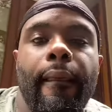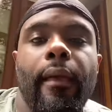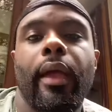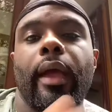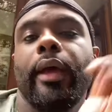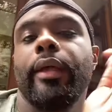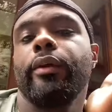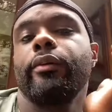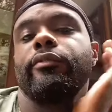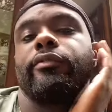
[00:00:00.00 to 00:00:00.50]

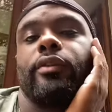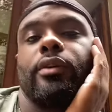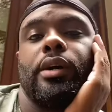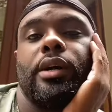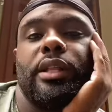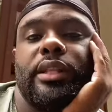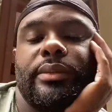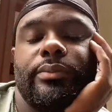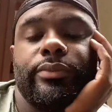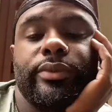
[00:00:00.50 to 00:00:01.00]
And
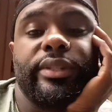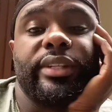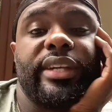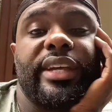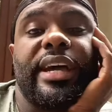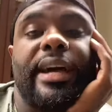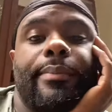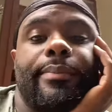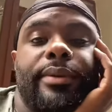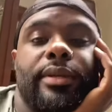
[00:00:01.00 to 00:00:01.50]
overall, I'm really
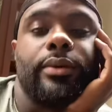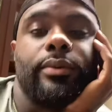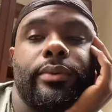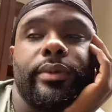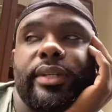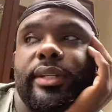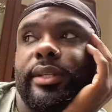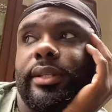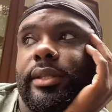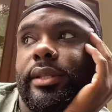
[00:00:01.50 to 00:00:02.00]
happy
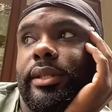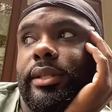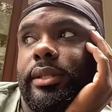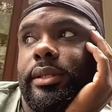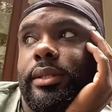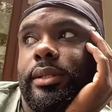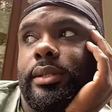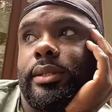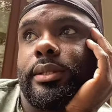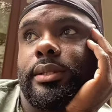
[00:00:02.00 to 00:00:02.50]
with
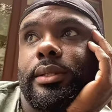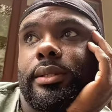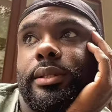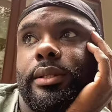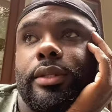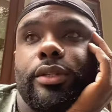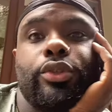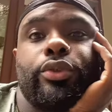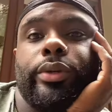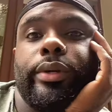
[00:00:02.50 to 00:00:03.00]
the
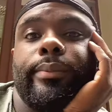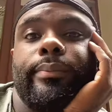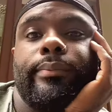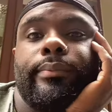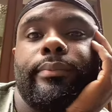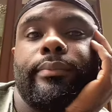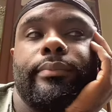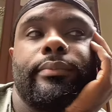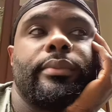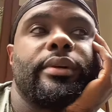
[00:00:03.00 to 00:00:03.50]
trip.
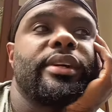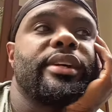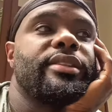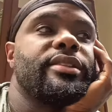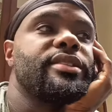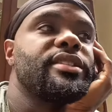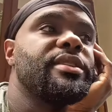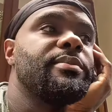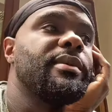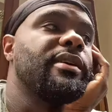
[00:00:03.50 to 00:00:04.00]
I got to
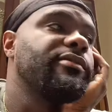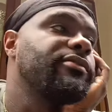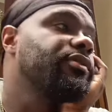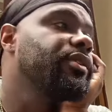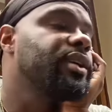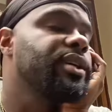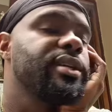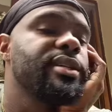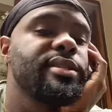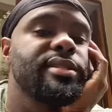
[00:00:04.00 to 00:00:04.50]
see my
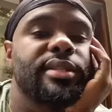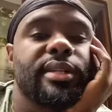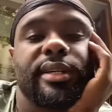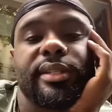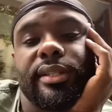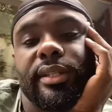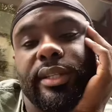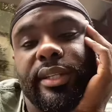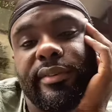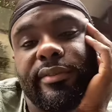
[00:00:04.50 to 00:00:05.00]
friends. I got to
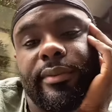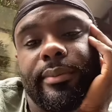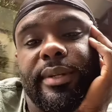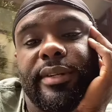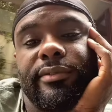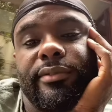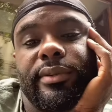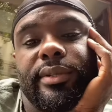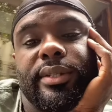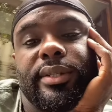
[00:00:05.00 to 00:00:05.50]
love on my
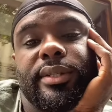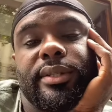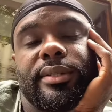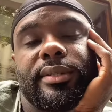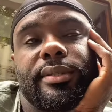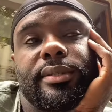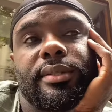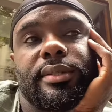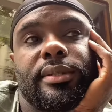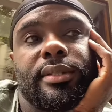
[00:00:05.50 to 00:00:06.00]

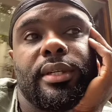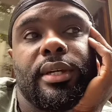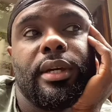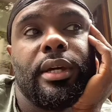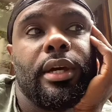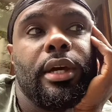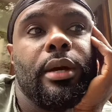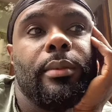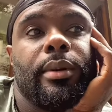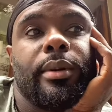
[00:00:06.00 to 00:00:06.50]
friends.
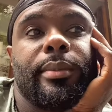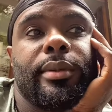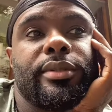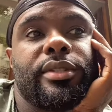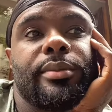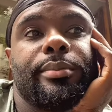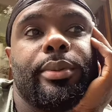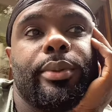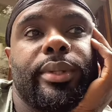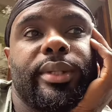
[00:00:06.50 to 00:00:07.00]
But most
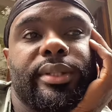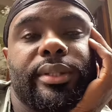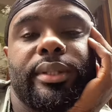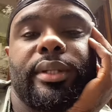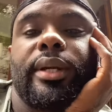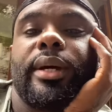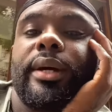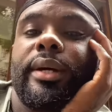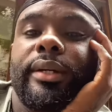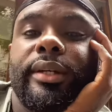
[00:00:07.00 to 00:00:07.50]
importantly,
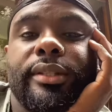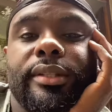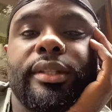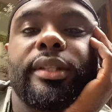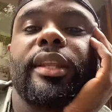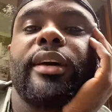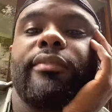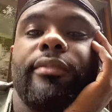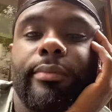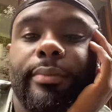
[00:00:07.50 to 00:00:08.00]
I got to
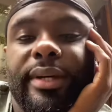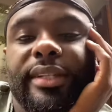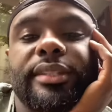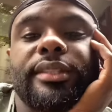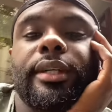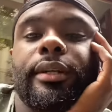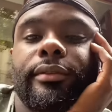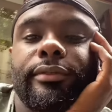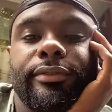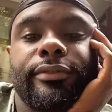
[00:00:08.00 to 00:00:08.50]
love on
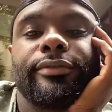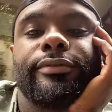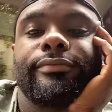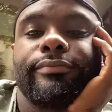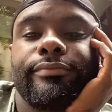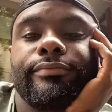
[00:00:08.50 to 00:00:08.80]
myself.